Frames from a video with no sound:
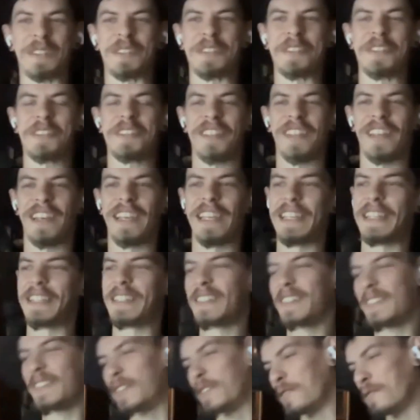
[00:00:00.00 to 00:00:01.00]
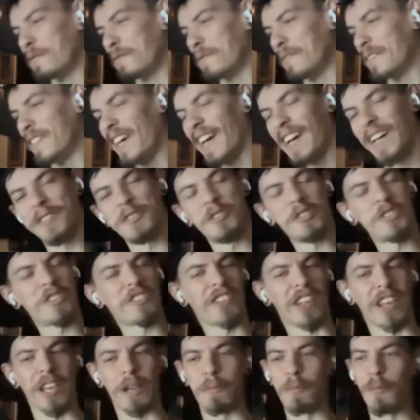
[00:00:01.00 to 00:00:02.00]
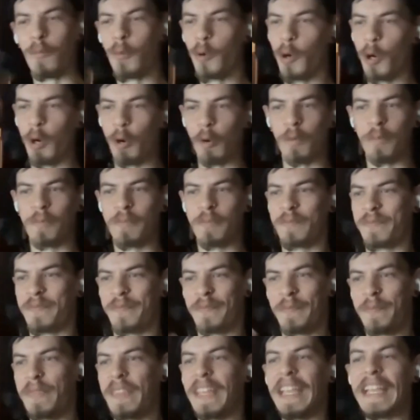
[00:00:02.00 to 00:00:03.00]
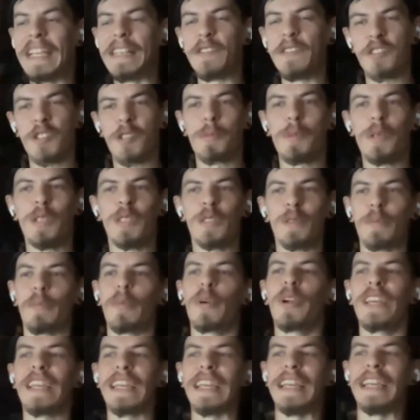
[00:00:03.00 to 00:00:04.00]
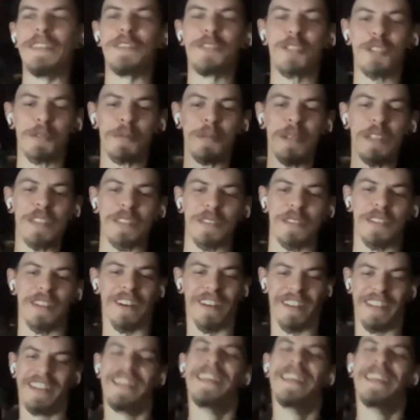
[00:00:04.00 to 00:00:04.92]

It's just like, yeah, just like more instruments, putting instruments